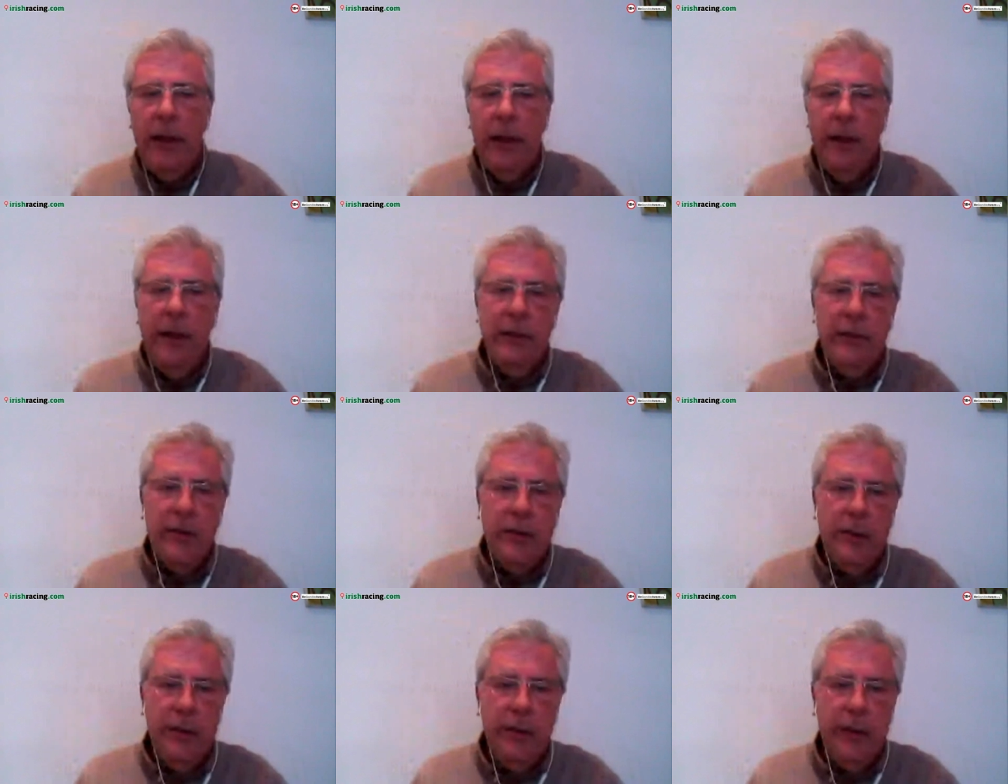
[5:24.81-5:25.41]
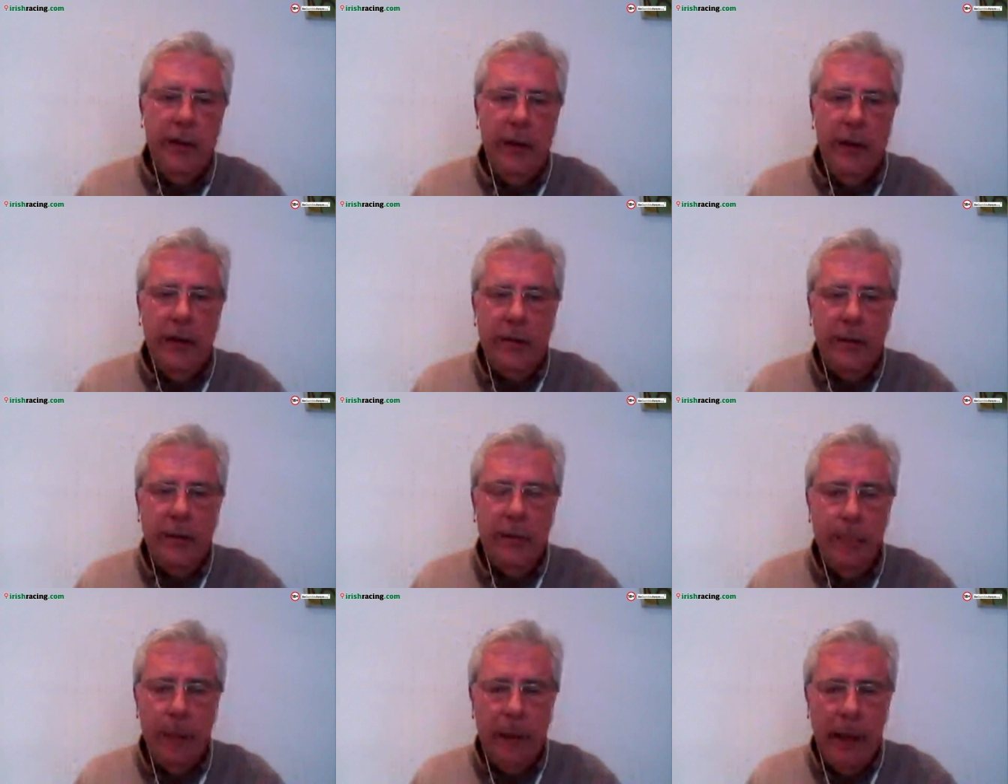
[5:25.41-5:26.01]
He
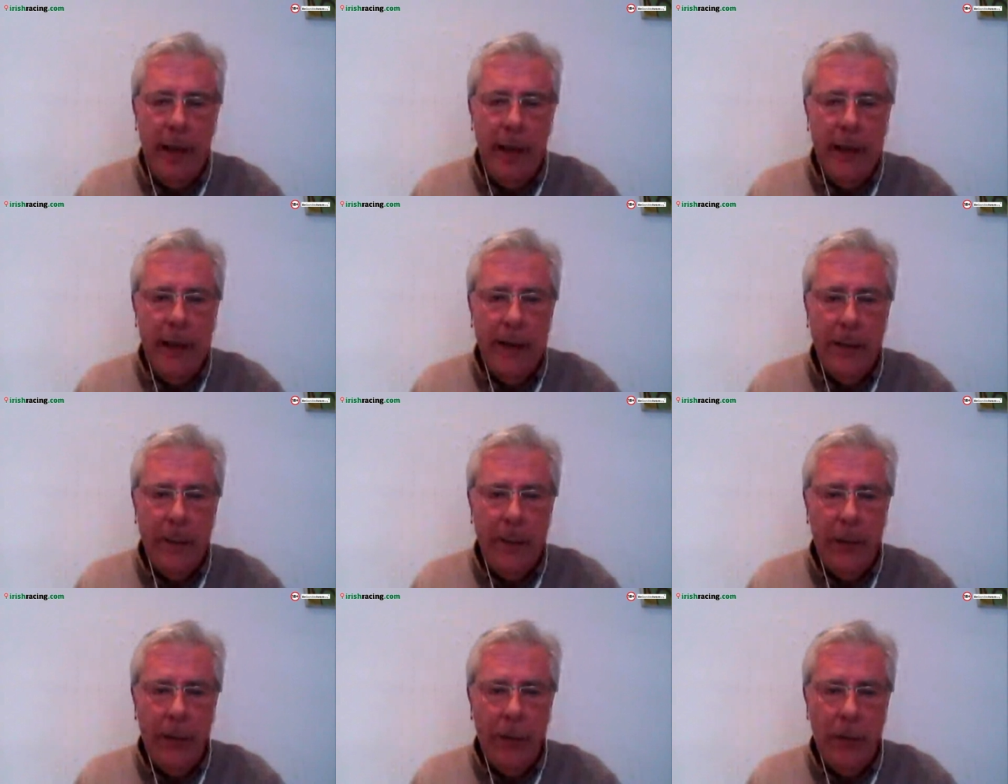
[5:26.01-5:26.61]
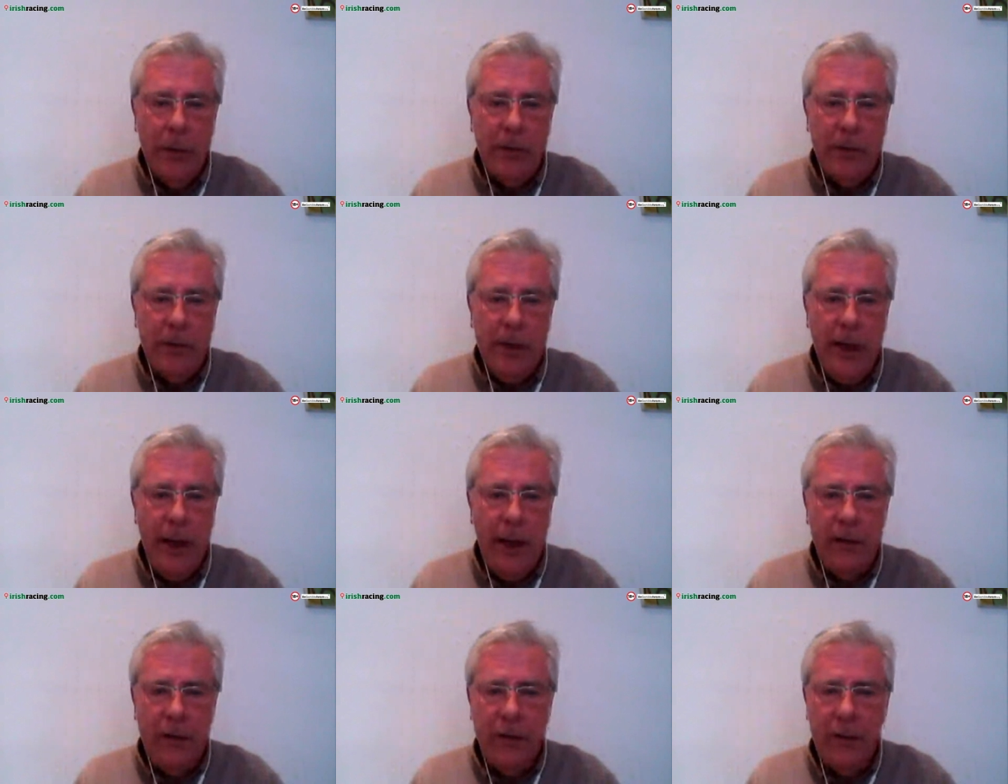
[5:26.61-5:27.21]
had complained about a horse
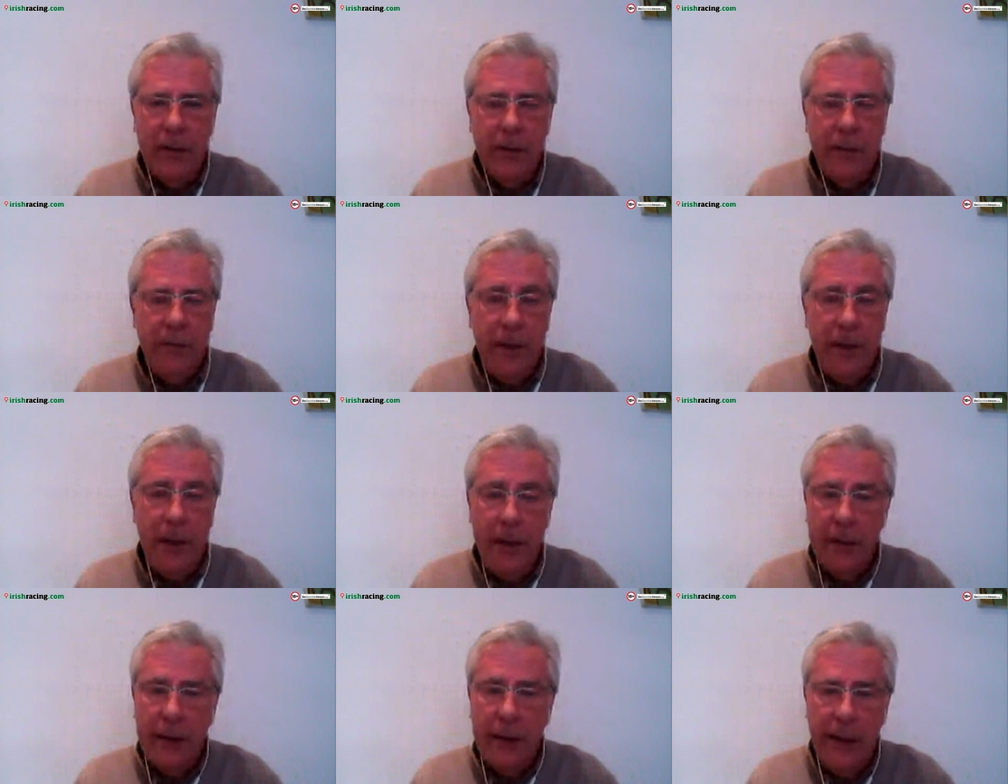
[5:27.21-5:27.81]
he has on the flat.